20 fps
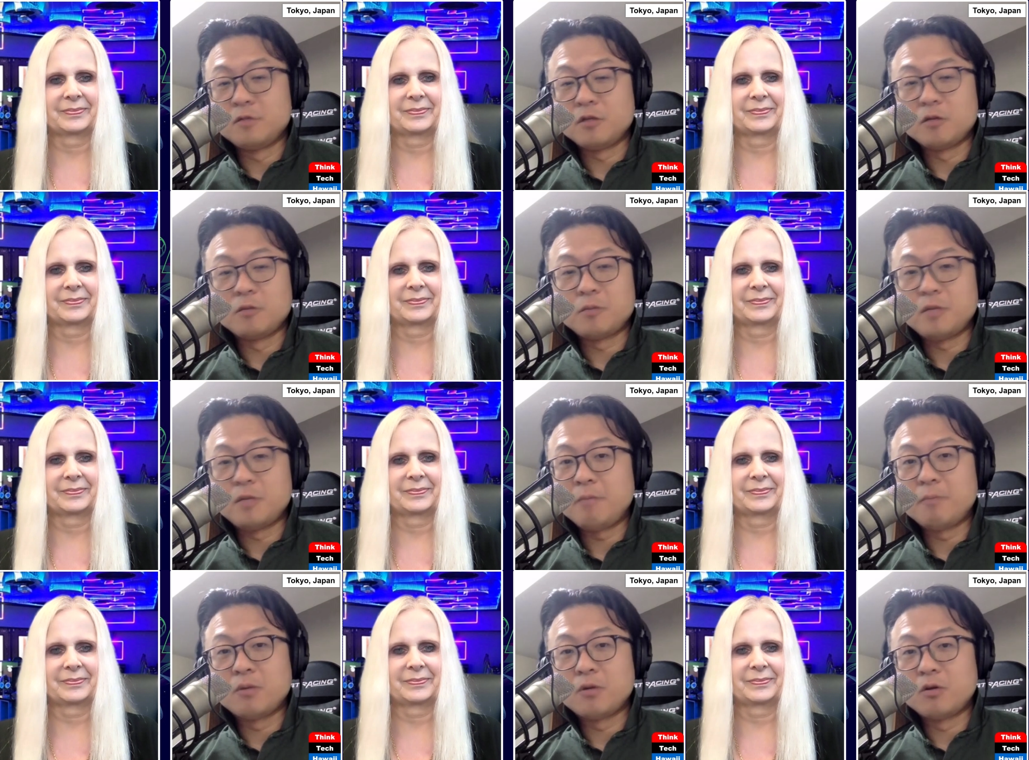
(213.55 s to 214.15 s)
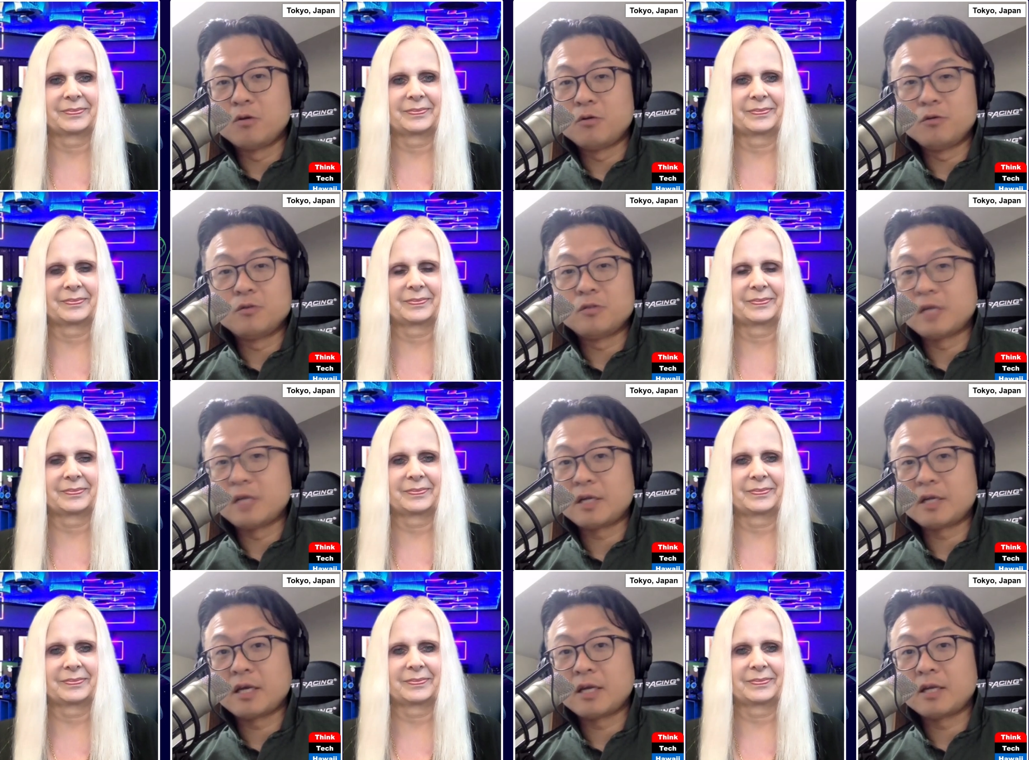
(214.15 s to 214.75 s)
Speaker 1: you know, people who's
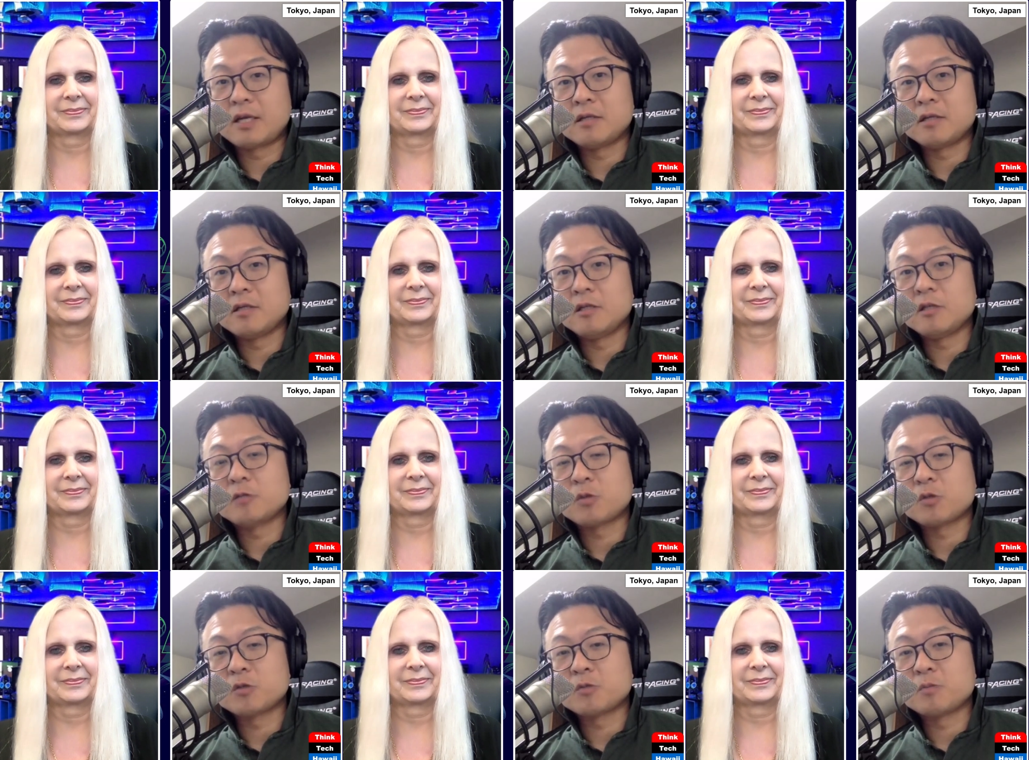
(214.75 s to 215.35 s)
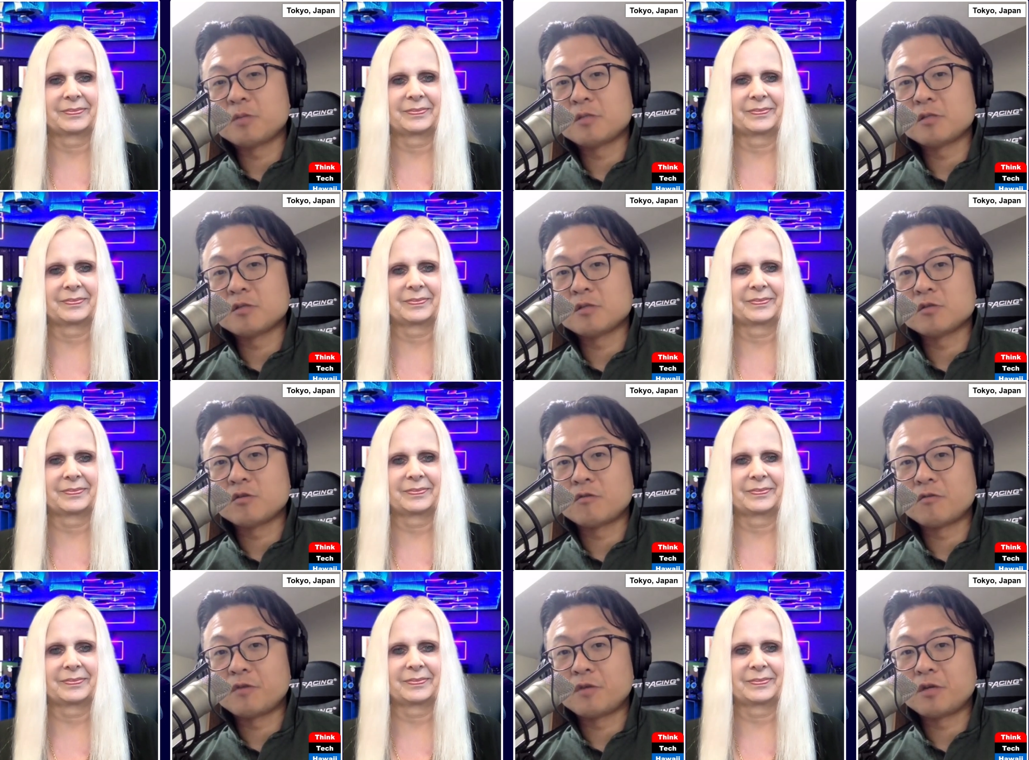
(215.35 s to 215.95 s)
dedicated in esports
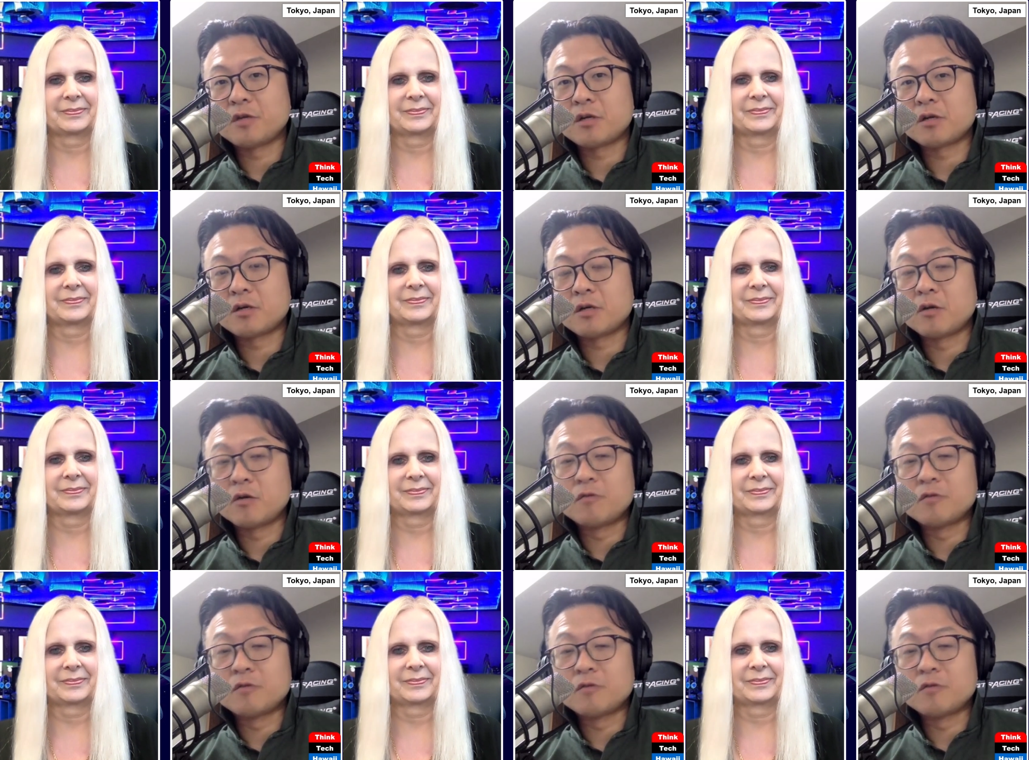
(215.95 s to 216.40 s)
business over here and